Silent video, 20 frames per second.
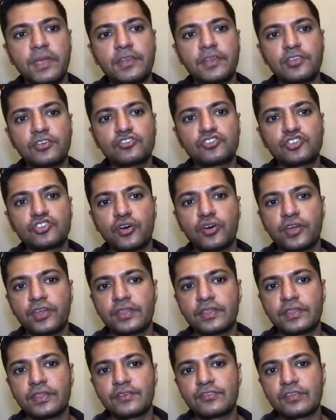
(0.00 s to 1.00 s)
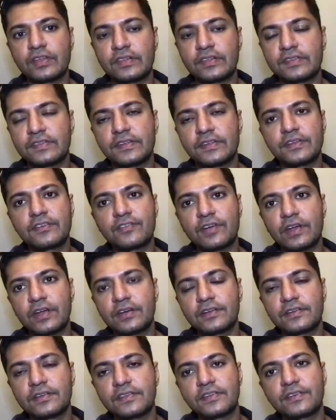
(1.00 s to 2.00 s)
made you join the Transit
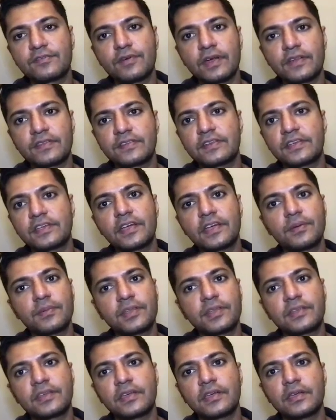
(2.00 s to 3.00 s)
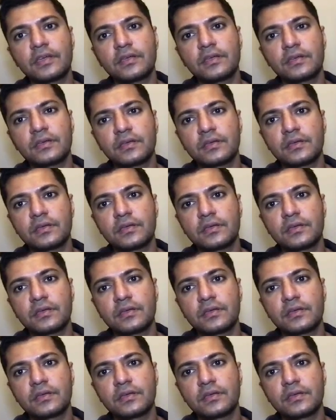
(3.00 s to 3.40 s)
Riders Advisory Committee?